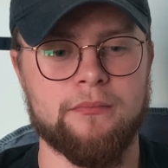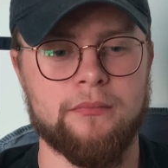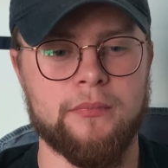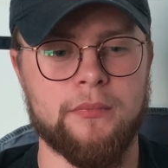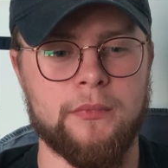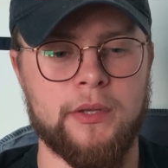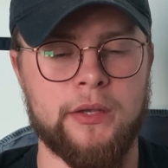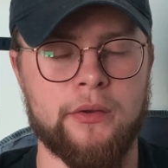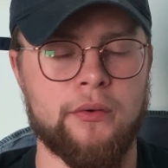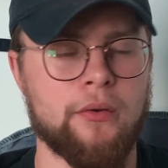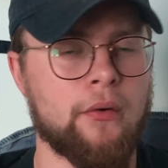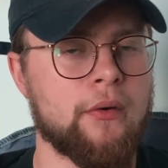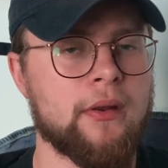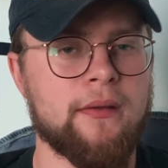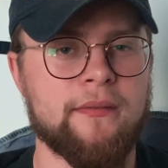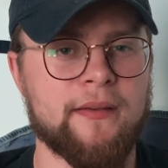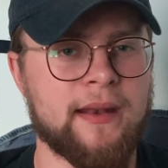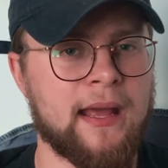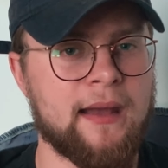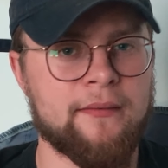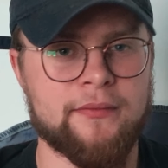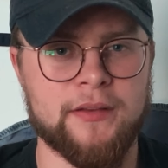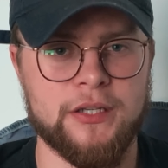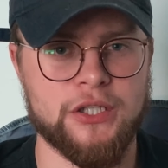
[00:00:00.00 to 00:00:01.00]
you don't even
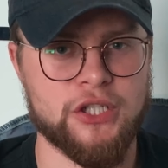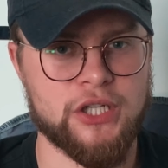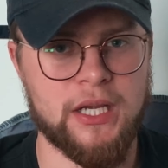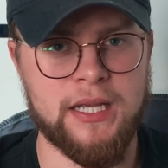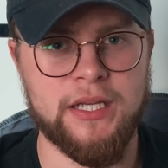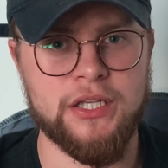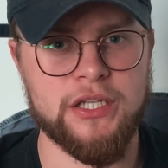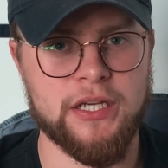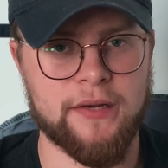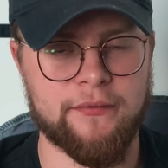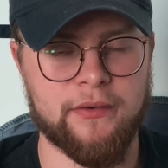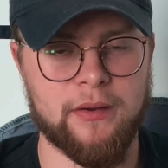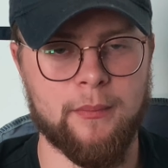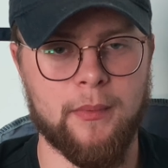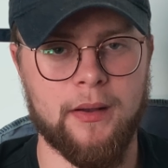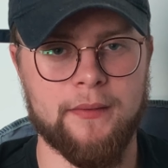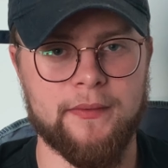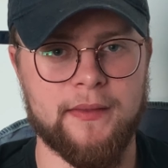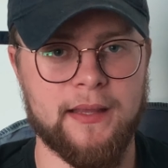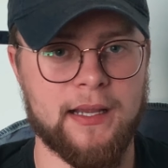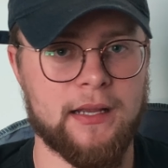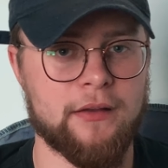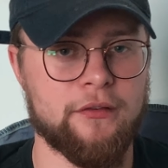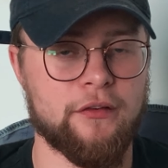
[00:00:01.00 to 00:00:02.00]
have to change every
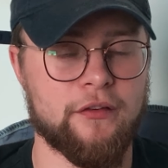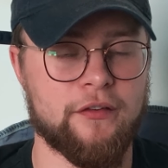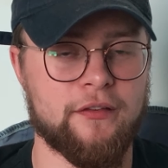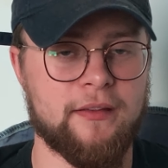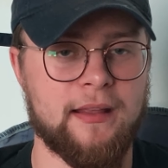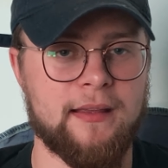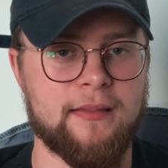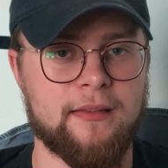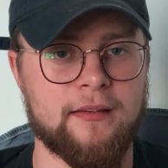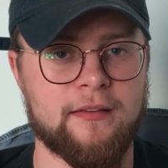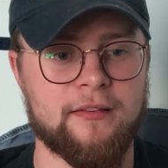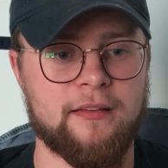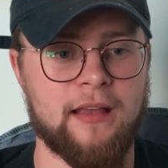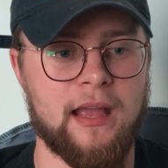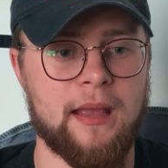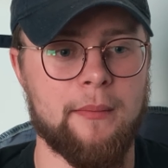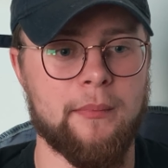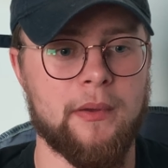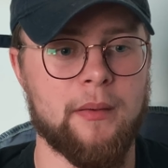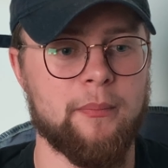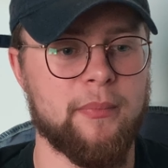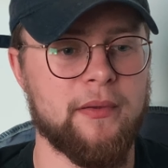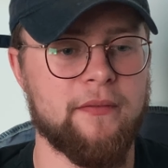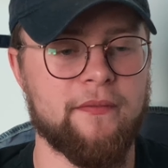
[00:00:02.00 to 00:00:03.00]
month, they can just stay the same
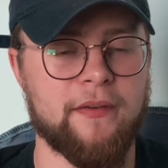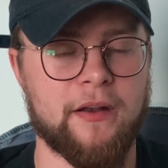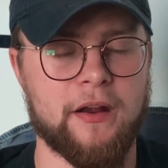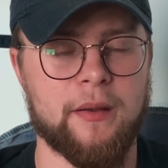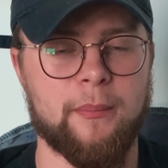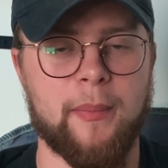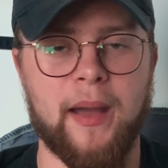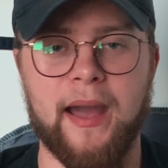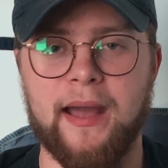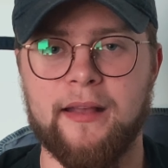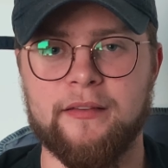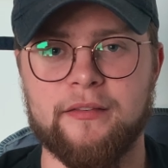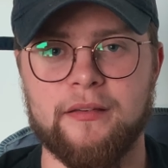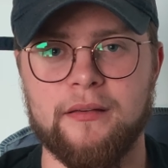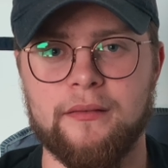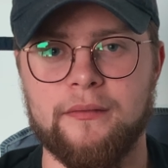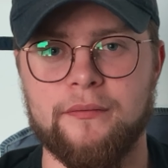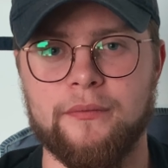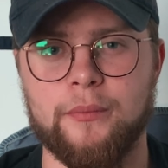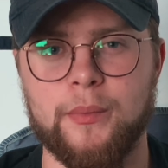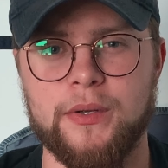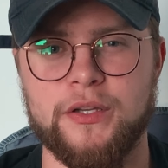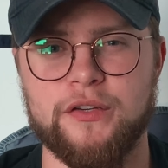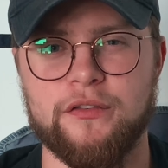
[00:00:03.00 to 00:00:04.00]
and be very
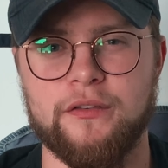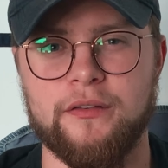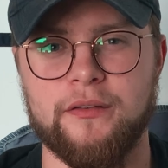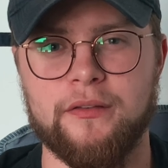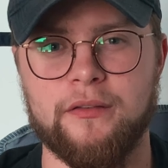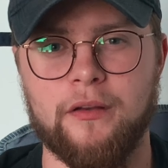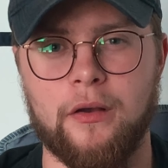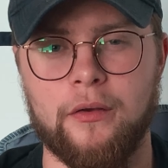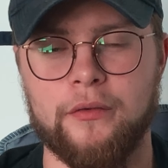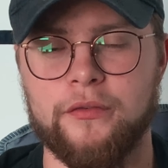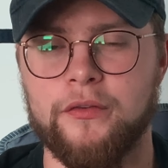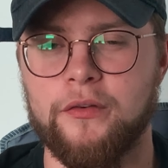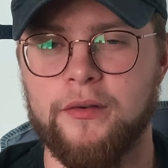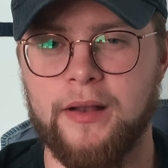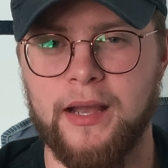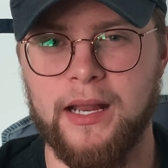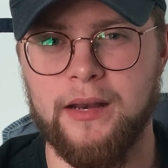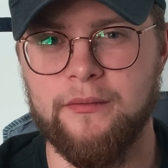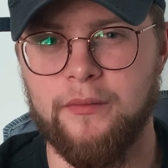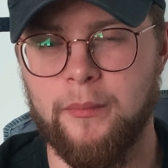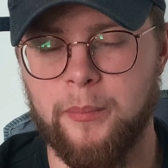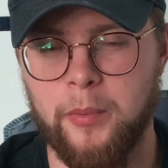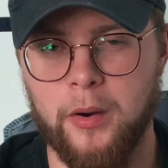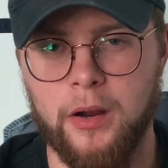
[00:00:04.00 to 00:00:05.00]
passive, which is also kind
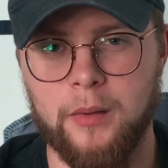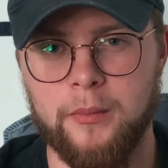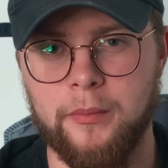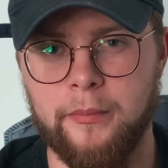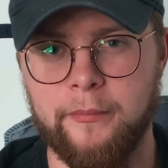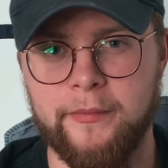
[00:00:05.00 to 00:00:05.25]
of a problem,